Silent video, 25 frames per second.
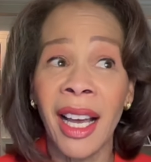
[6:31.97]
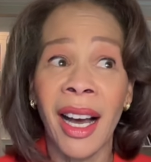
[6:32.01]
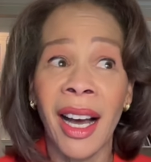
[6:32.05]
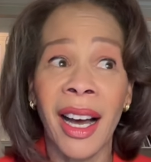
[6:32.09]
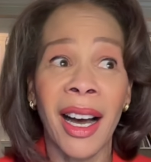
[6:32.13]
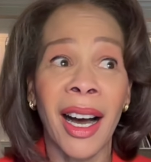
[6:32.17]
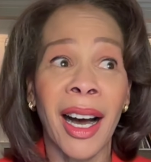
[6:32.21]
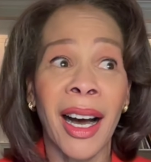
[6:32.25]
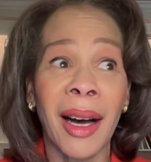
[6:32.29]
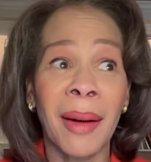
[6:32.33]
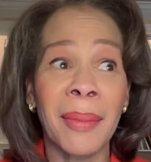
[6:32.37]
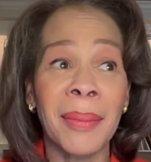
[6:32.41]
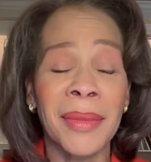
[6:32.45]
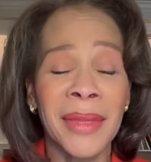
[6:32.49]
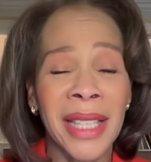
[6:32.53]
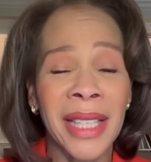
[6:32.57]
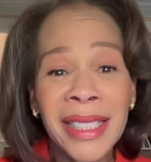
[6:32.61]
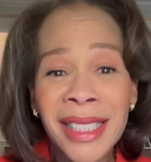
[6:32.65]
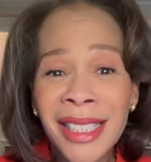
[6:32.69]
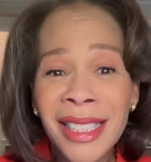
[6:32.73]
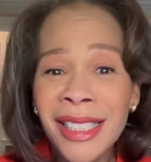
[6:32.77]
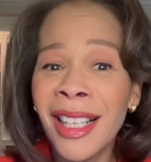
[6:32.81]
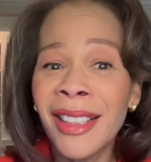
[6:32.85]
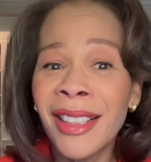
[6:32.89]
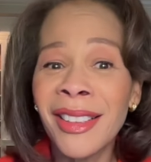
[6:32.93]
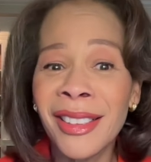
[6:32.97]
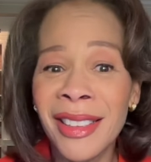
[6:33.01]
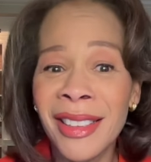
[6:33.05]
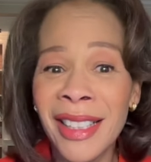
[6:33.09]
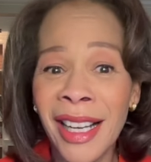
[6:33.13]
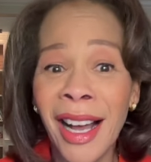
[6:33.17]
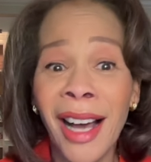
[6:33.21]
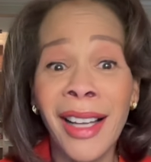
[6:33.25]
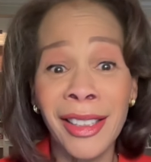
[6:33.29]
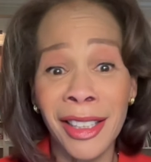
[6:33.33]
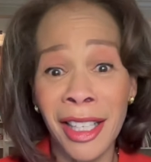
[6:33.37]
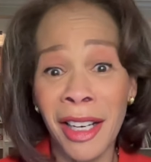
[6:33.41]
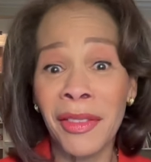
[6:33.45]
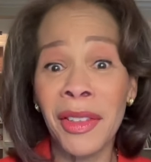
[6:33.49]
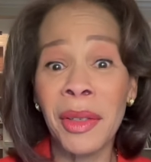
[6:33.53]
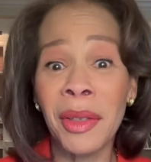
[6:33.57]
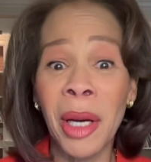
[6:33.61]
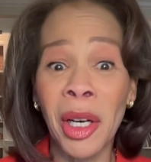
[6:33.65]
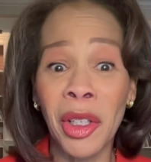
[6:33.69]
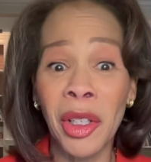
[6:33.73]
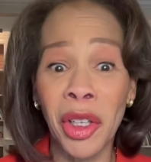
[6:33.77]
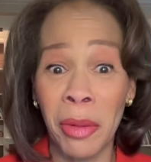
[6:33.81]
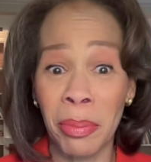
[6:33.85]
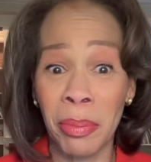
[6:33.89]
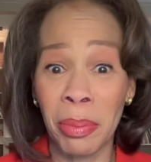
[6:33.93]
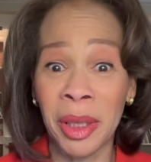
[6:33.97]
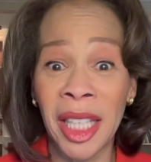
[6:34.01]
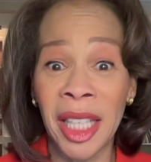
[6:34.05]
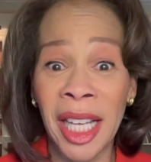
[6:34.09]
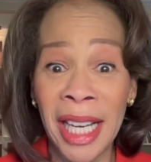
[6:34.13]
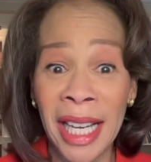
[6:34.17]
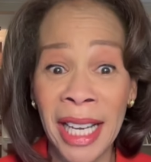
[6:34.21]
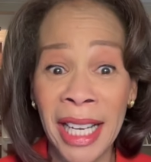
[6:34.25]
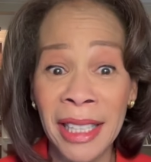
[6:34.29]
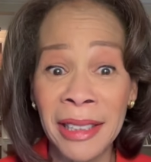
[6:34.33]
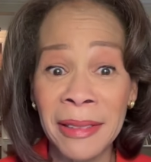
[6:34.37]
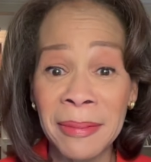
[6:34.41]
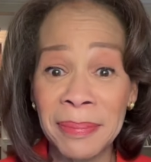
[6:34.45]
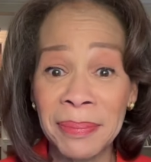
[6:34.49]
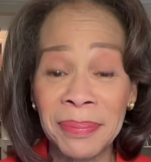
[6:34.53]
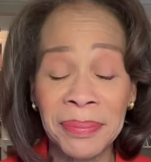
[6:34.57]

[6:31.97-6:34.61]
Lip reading: That's the other thing I love about our plan.